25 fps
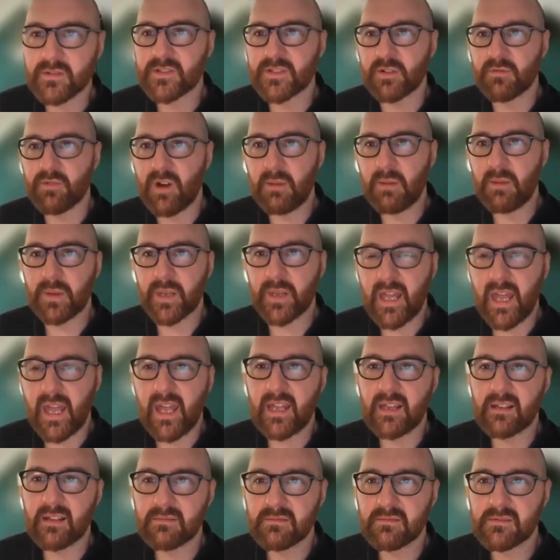to
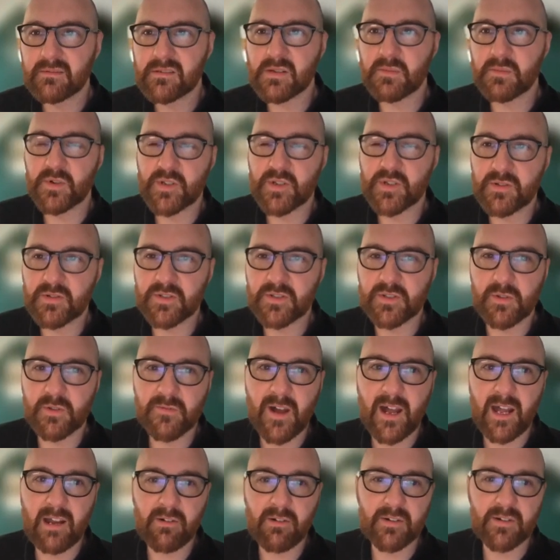replicate, to produce new
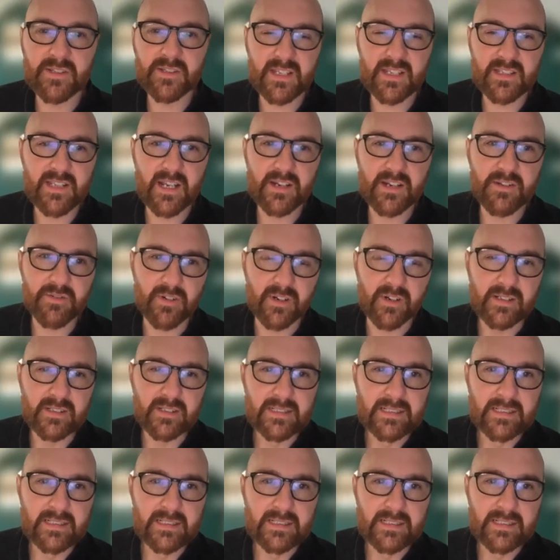virons, etc.